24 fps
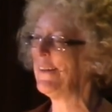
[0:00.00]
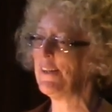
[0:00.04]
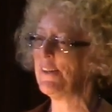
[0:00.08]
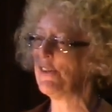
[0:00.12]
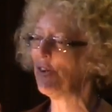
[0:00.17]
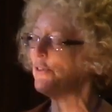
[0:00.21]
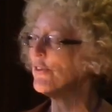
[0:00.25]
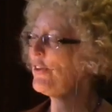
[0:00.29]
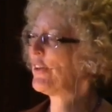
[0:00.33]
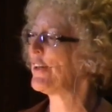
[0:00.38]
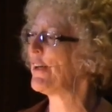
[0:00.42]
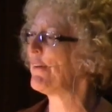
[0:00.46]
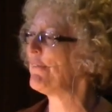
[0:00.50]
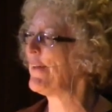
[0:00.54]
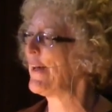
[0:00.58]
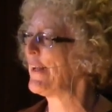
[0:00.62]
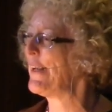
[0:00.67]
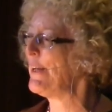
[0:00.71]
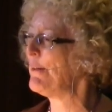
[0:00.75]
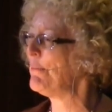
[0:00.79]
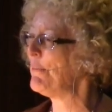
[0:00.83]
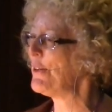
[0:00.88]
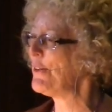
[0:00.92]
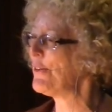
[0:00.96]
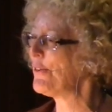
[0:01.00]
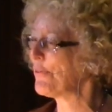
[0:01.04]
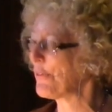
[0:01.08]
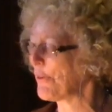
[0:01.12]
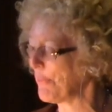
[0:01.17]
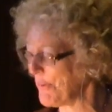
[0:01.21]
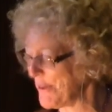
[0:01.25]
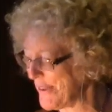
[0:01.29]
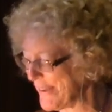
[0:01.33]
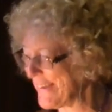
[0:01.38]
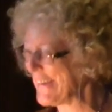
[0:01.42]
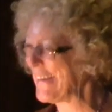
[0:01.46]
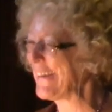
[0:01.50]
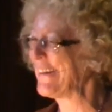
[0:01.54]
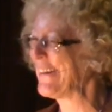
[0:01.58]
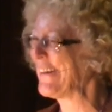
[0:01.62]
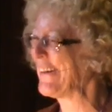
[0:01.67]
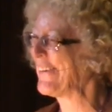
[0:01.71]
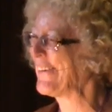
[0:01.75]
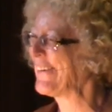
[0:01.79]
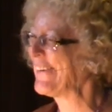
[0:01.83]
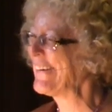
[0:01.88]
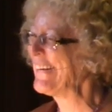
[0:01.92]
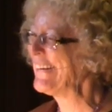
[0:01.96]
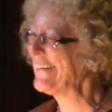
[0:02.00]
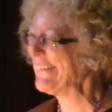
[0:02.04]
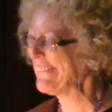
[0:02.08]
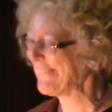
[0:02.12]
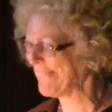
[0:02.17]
Don't you love that image from Ezekiel?